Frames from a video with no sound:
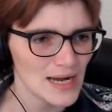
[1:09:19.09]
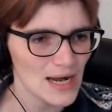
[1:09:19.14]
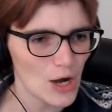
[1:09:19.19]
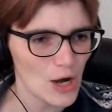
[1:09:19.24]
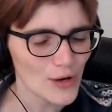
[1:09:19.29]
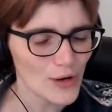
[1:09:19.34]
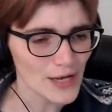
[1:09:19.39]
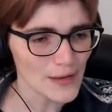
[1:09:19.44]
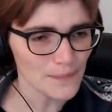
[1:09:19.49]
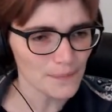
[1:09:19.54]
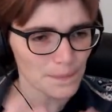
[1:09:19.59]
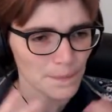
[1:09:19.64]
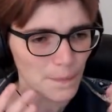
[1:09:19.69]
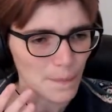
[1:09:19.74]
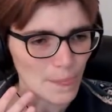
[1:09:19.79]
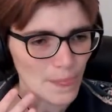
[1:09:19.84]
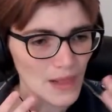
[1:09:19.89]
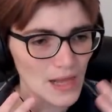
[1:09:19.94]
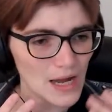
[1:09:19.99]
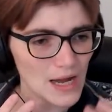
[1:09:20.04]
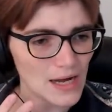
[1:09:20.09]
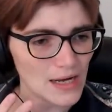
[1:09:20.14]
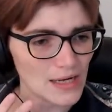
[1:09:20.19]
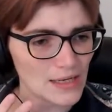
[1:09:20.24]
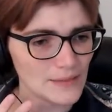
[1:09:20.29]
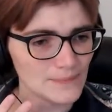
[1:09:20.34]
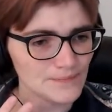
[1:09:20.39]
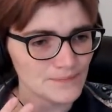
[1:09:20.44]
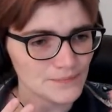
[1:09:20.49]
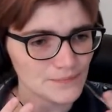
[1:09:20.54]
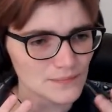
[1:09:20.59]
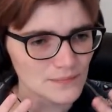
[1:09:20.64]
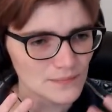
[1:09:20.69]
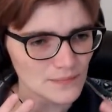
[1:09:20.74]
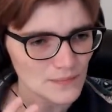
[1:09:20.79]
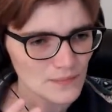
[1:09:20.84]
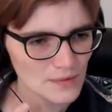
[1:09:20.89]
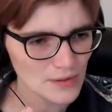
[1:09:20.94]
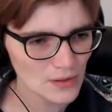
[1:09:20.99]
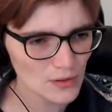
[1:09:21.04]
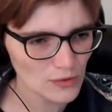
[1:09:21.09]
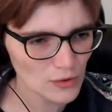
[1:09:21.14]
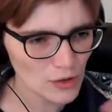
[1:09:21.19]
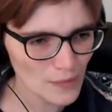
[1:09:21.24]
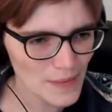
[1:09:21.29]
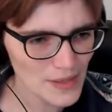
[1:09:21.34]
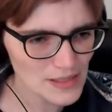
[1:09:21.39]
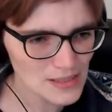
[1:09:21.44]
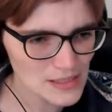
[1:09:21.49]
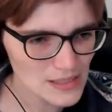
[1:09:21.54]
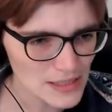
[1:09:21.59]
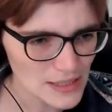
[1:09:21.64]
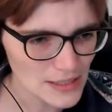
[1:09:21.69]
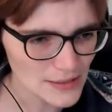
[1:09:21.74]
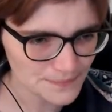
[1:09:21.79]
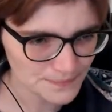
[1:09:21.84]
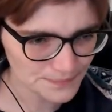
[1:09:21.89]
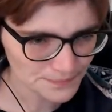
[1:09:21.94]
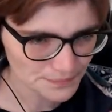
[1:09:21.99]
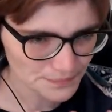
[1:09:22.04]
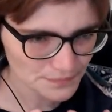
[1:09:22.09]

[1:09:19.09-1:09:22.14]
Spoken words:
Okay, comments here.